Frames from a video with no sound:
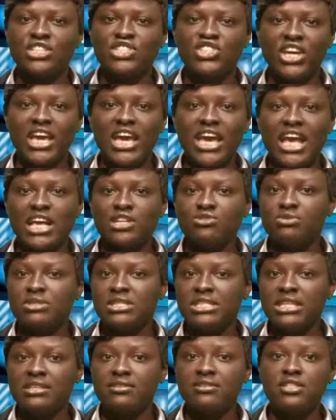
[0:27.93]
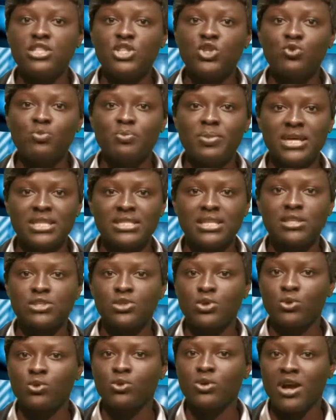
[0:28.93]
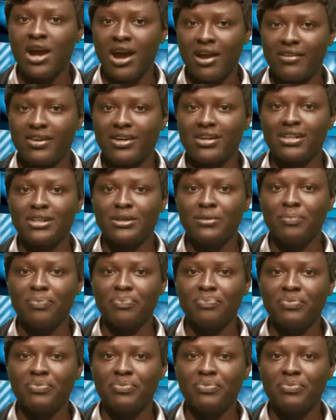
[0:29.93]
GES receives new basic school curriculum.